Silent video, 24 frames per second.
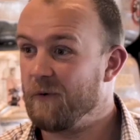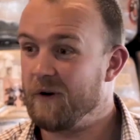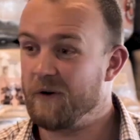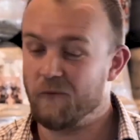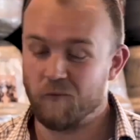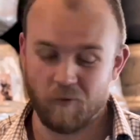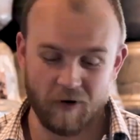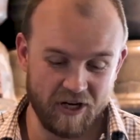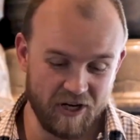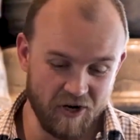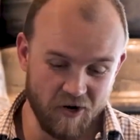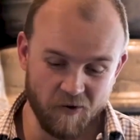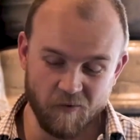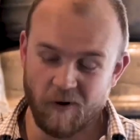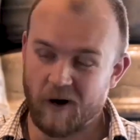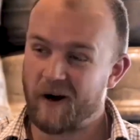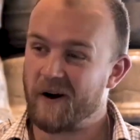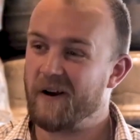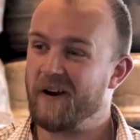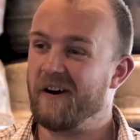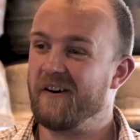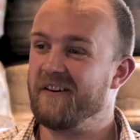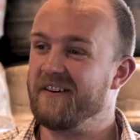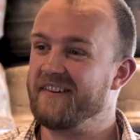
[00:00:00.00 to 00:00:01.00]
We knew
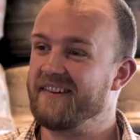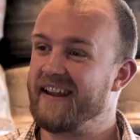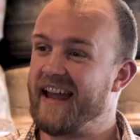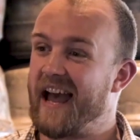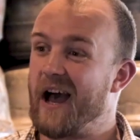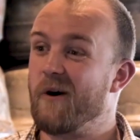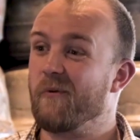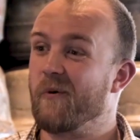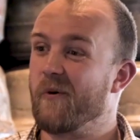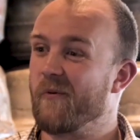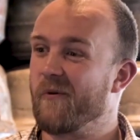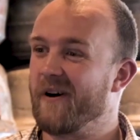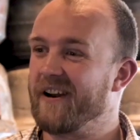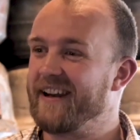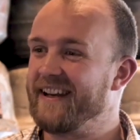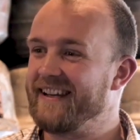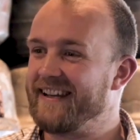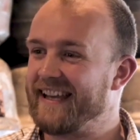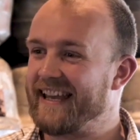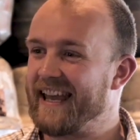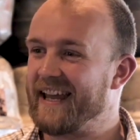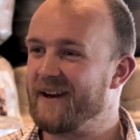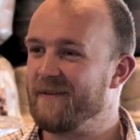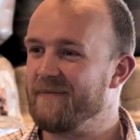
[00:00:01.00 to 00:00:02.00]
where he was at. We wanted
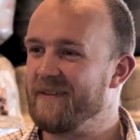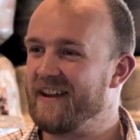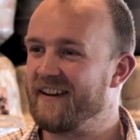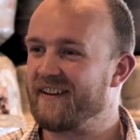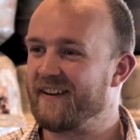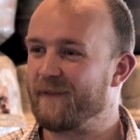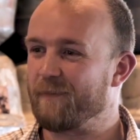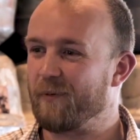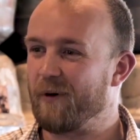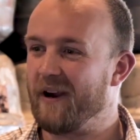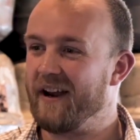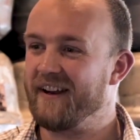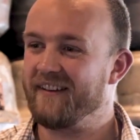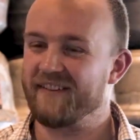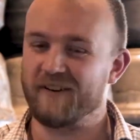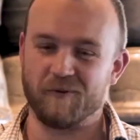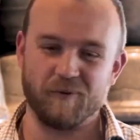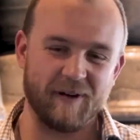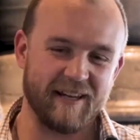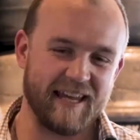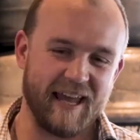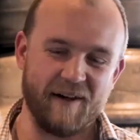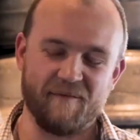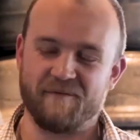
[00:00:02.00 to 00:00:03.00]
to get him this spring, so
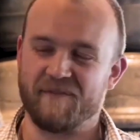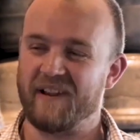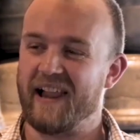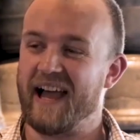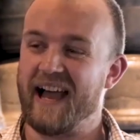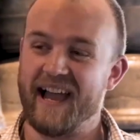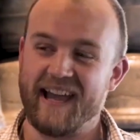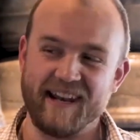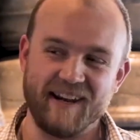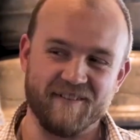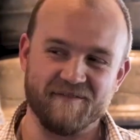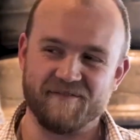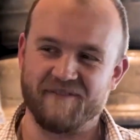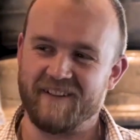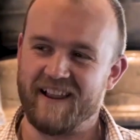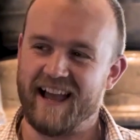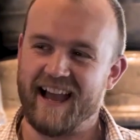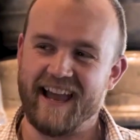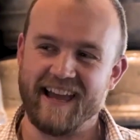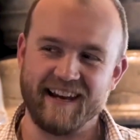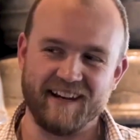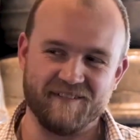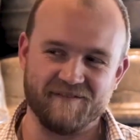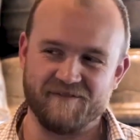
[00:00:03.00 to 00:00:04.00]
we kept flying and
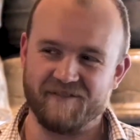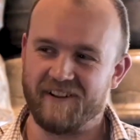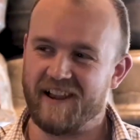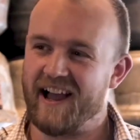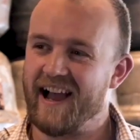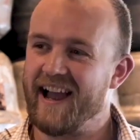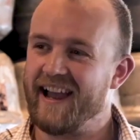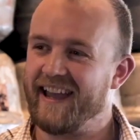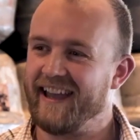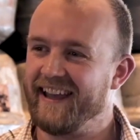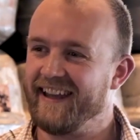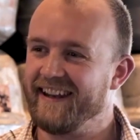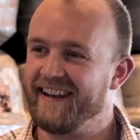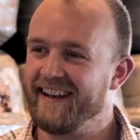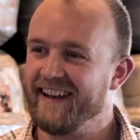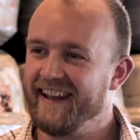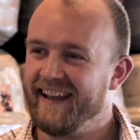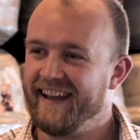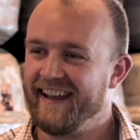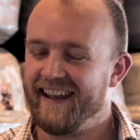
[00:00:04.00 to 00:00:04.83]
flying and flying,